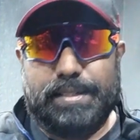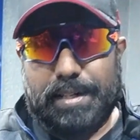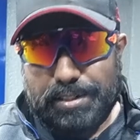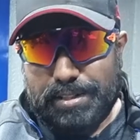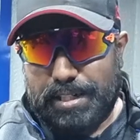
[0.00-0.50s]

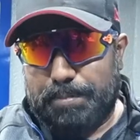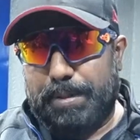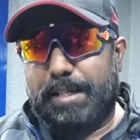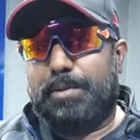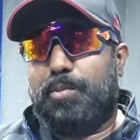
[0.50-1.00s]

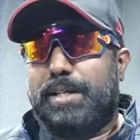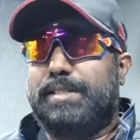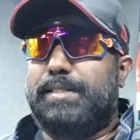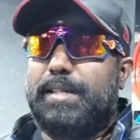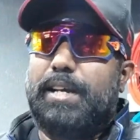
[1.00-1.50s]
considerably
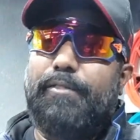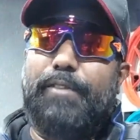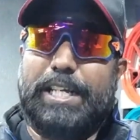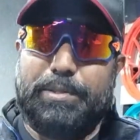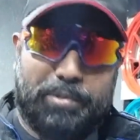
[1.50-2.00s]
once
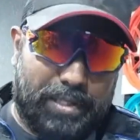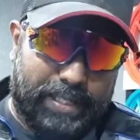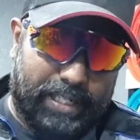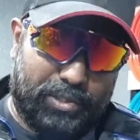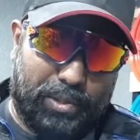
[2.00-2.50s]
flex fuel
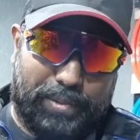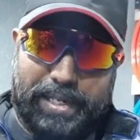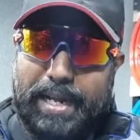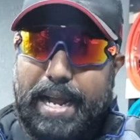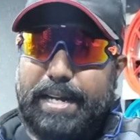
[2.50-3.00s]
takes over
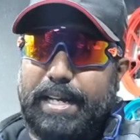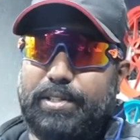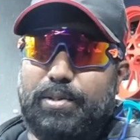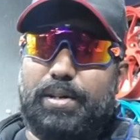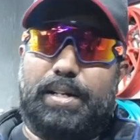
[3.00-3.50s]
and
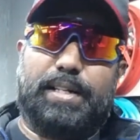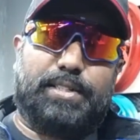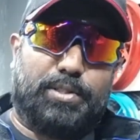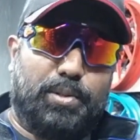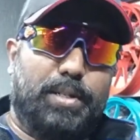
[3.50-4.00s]
ethanol is
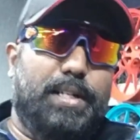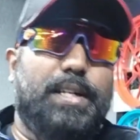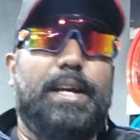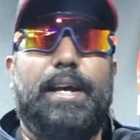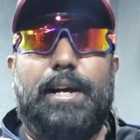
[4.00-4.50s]
slowly
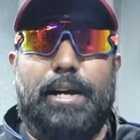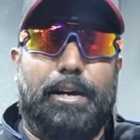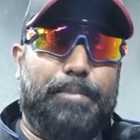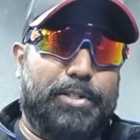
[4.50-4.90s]
but